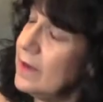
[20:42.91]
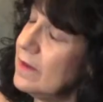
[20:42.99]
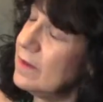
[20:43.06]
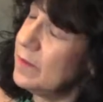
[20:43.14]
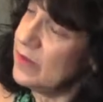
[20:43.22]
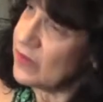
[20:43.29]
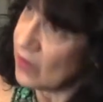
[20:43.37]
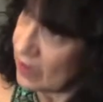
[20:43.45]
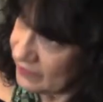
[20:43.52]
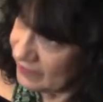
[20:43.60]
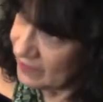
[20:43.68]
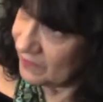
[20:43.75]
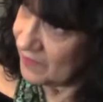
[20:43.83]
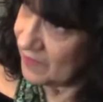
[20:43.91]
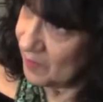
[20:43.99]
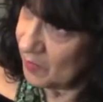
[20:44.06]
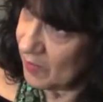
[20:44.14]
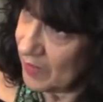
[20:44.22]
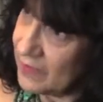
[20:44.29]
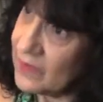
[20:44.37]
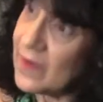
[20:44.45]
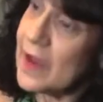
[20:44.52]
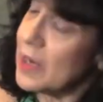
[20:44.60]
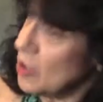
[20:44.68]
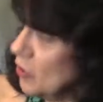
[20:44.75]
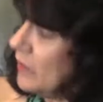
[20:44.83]
you need to be charging a fair price,
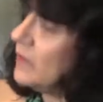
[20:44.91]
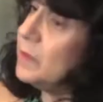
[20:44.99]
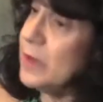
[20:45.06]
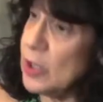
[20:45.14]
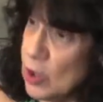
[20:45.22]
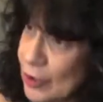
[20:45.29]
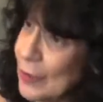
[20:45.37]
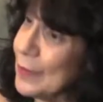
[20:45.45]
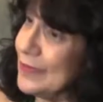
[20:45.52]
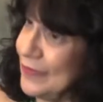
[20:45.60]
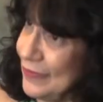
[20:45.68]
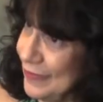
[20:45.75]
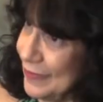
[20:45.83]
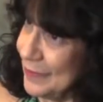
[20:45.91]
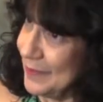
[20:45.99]
and you need to be good at what you do.